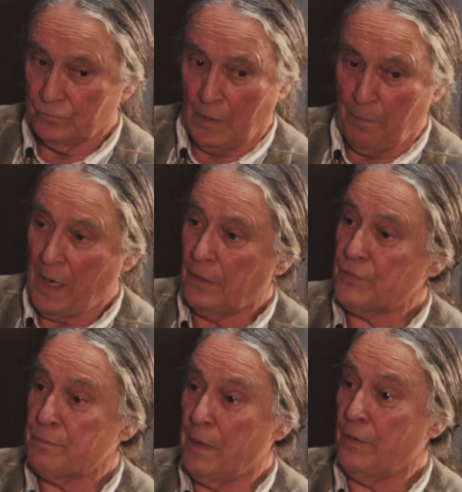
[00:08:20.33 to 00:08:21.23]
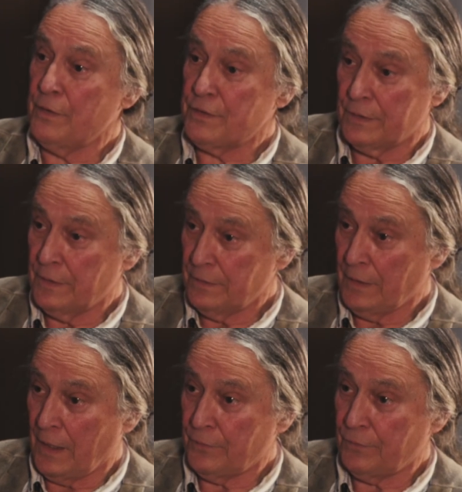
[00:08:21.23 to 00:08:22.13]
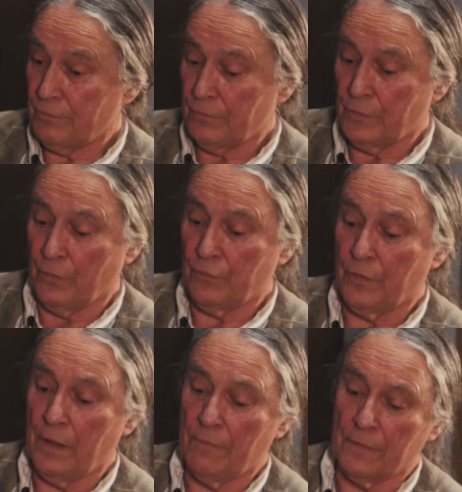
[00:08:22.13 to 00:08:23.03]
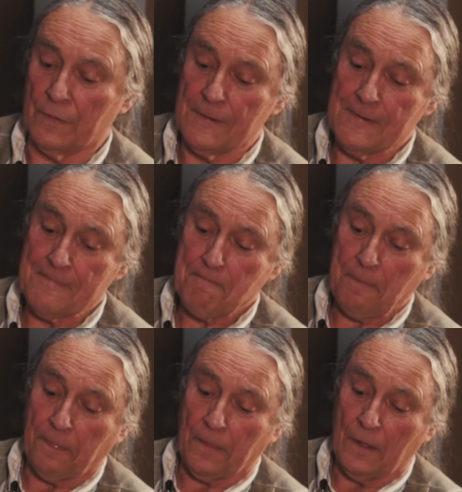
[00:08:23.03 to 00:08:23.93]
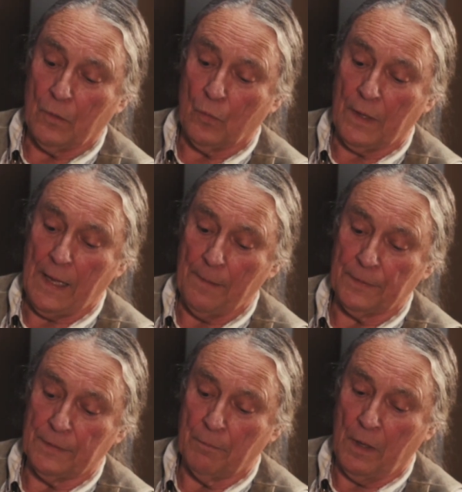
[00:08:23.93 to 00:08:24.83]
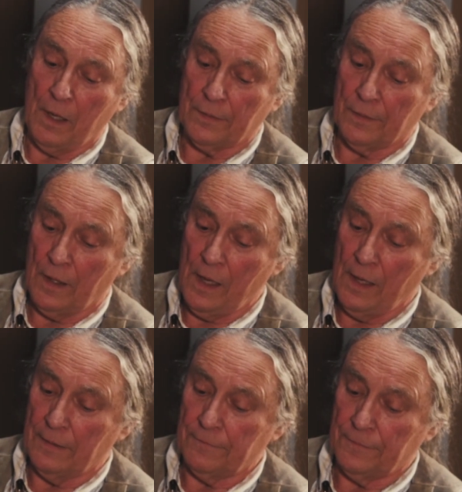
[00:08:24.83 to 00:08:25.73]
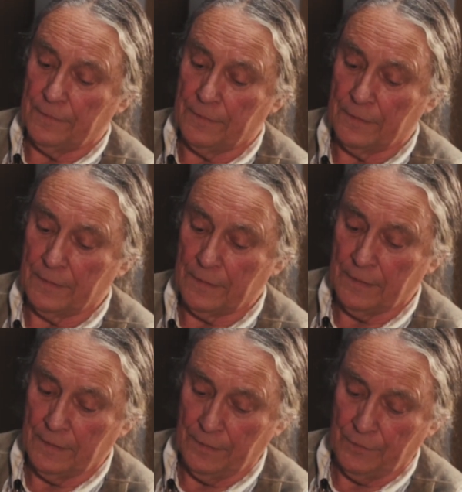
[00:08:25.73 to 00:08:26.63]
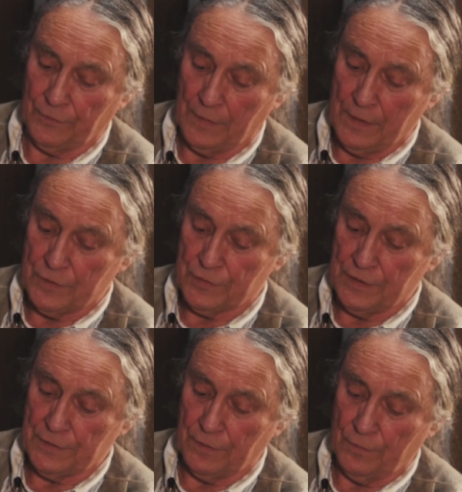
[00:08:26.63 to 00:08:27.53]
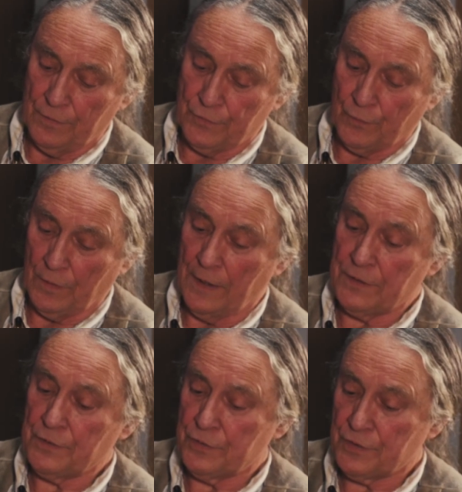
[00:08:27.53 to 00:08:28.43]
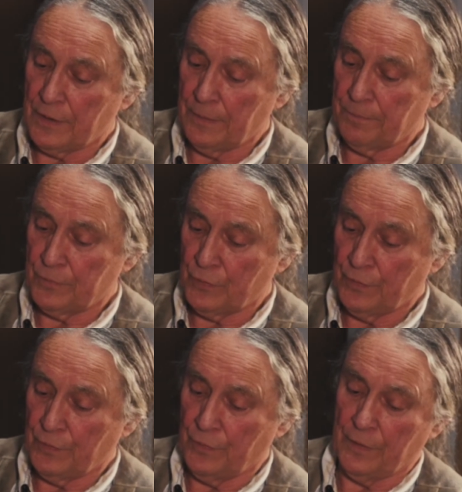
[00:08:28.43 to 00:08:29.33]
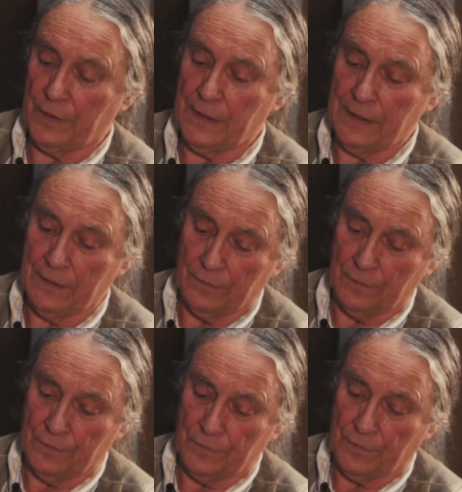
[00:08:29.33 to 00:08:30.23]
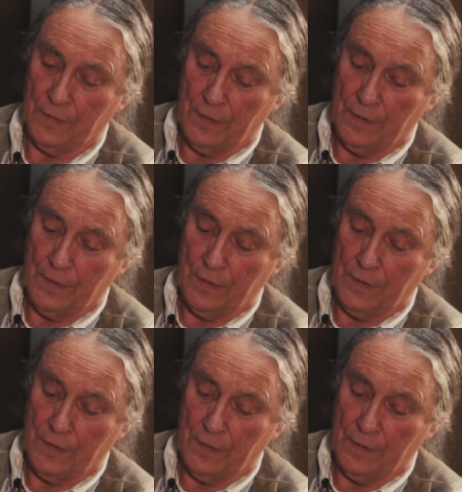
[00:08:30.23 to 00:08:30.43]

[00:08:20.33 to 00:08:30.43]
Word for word: a balanced marriage, and it lasts you know forever. What happened in modern life is she learns relationship to a degree. He learns